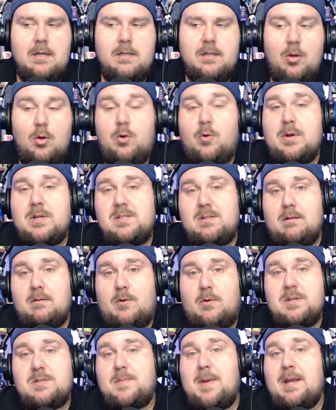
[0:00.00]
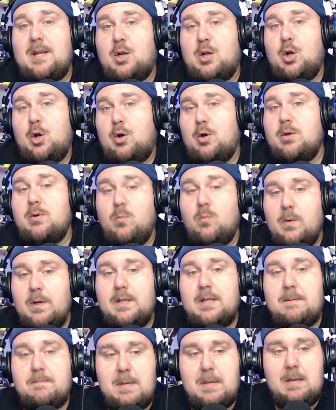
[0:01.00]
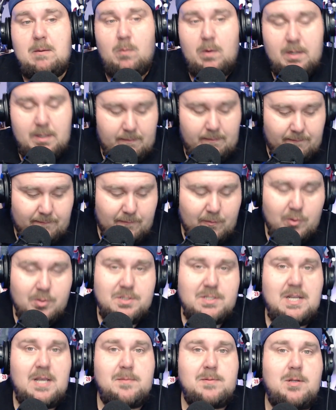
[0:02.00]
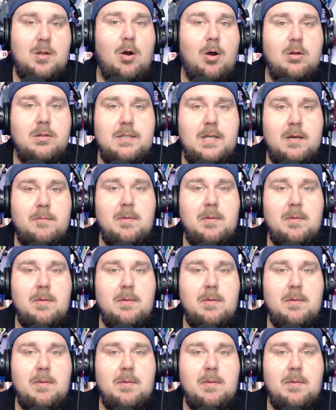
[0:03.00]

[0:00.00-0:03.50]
Chrismat could really be one of the first names called up